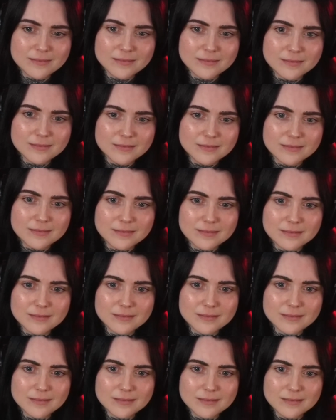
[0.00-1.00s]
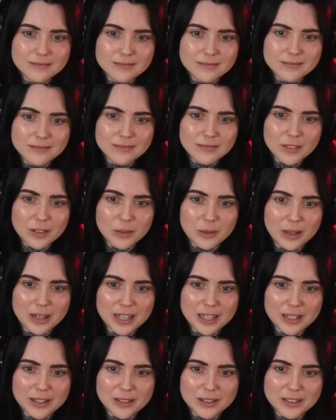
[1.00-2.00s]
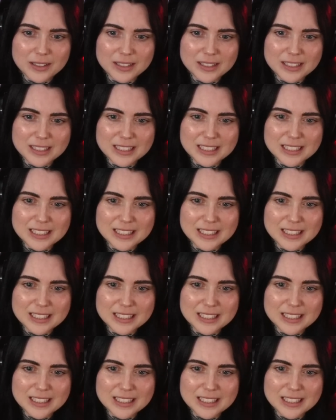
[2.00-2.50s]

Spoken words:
Caleb? Wow. There's a problem on level